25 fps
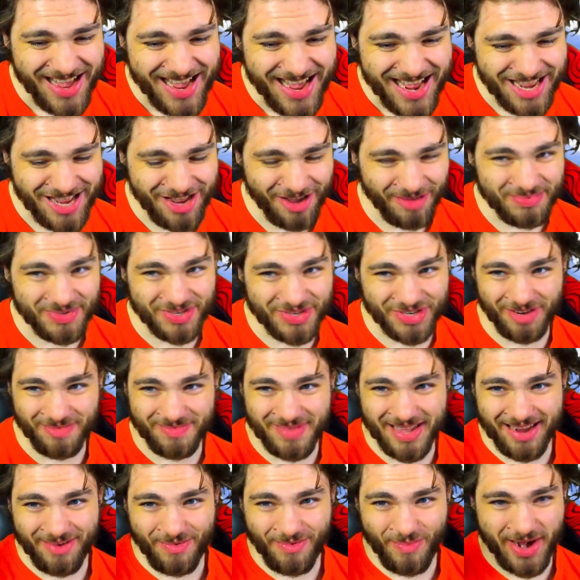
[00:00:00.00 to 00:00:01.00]
He
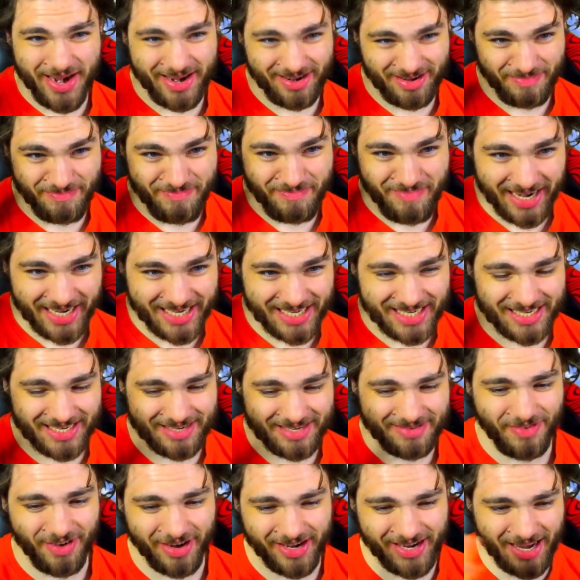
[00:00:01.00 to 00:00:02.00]
absorbed that weird
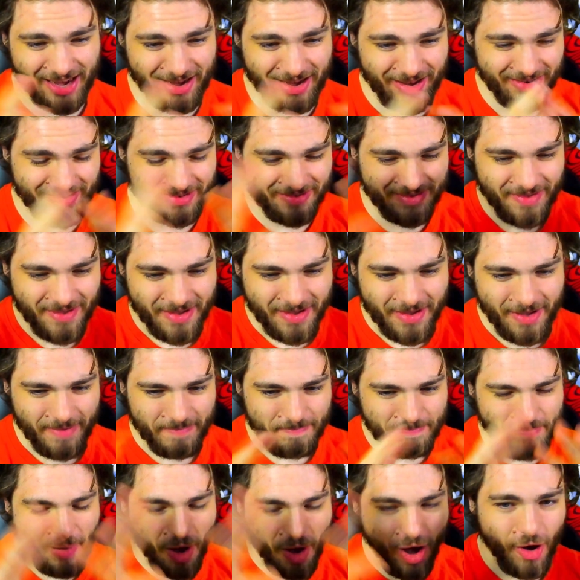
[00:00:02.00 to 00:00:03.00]
mix
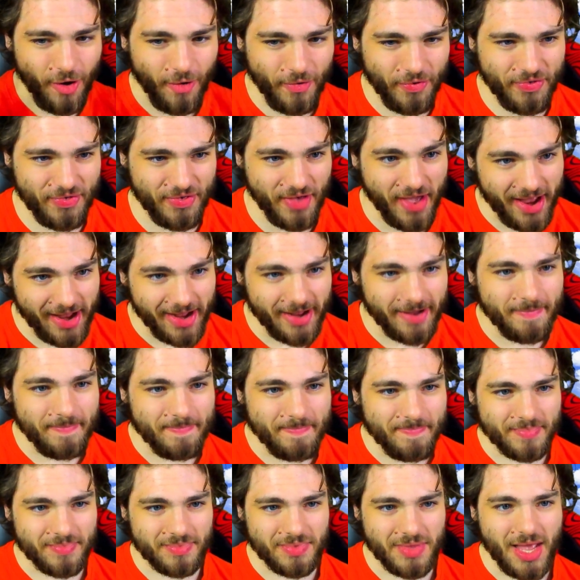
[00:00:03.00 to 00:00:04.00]
fucking ball thing.
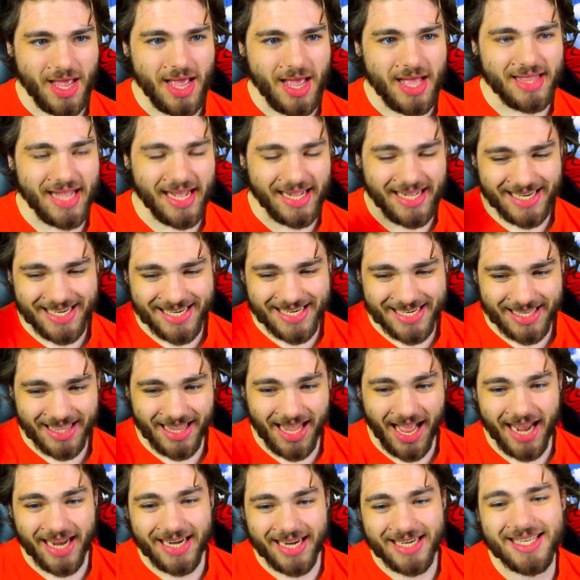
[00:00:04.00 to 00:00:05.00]
Then he
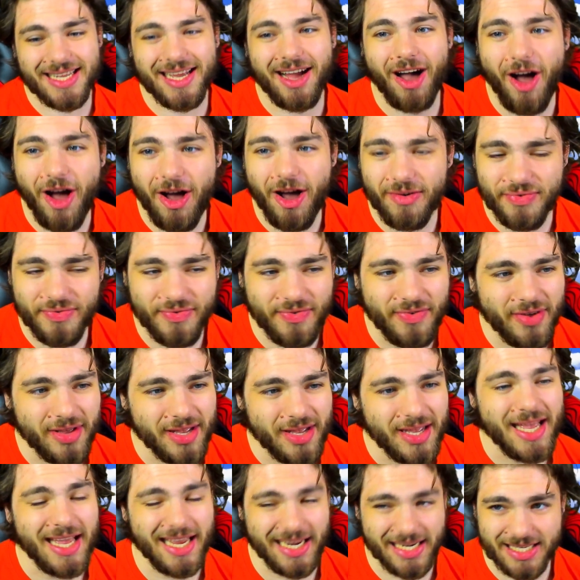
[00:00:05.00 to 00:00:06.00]
sliced off
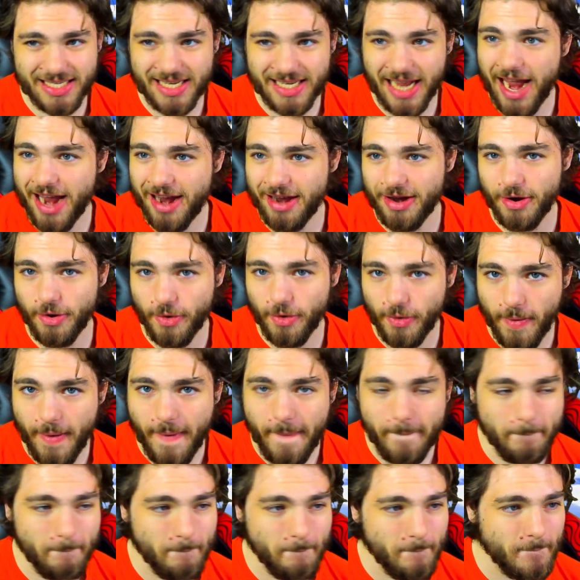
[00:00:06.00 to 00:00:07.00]
his tail.
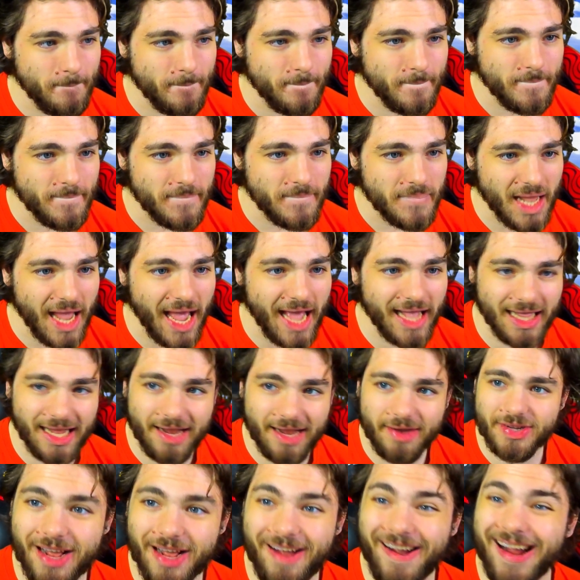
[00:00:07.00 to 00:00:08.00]
And
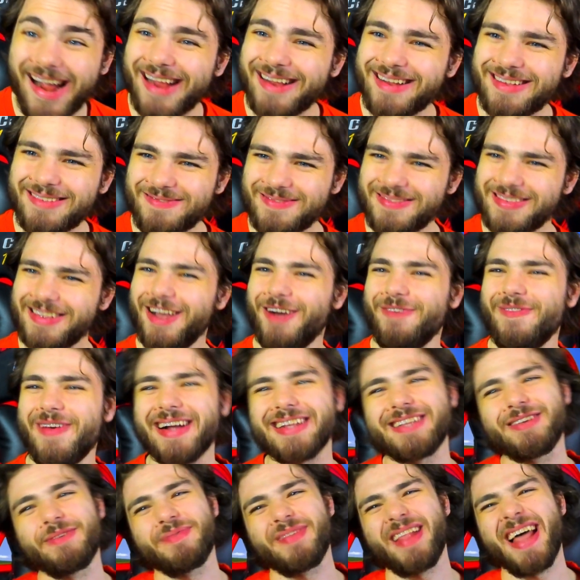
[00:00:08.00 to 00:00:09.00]
then right, go
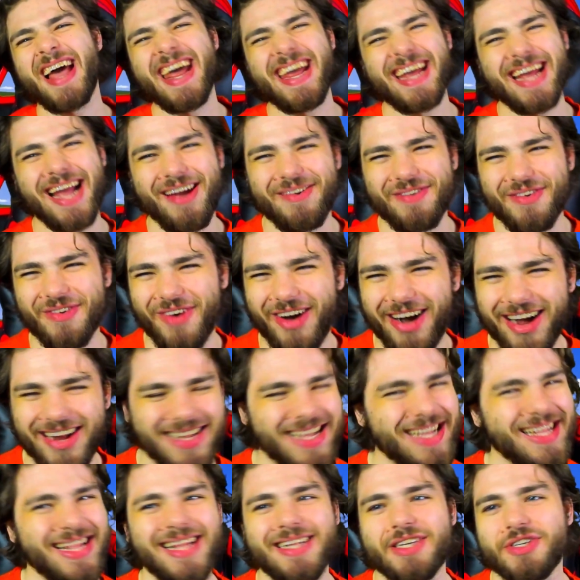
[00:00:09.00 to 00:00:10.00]
back to playing,
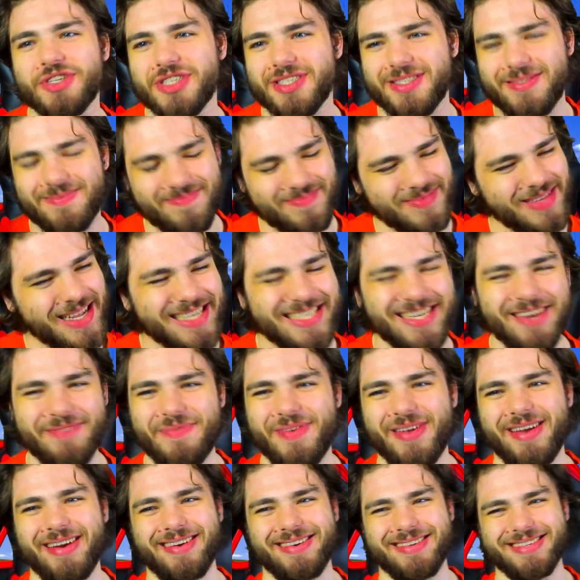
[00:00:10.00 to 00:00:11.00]
everyone. And then just
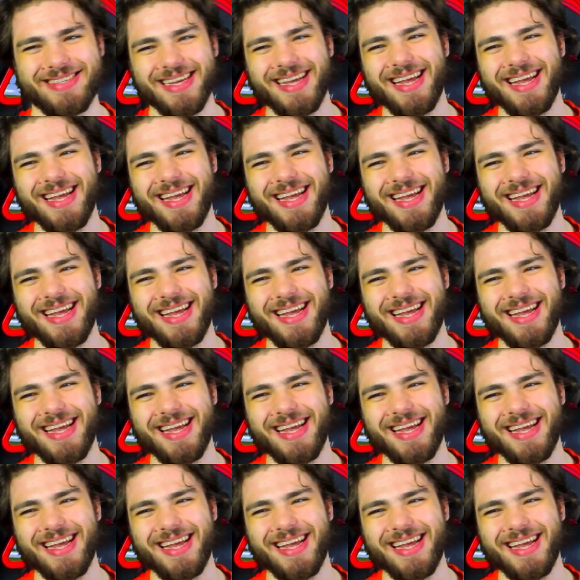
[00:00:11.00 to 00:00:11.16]
disappeared.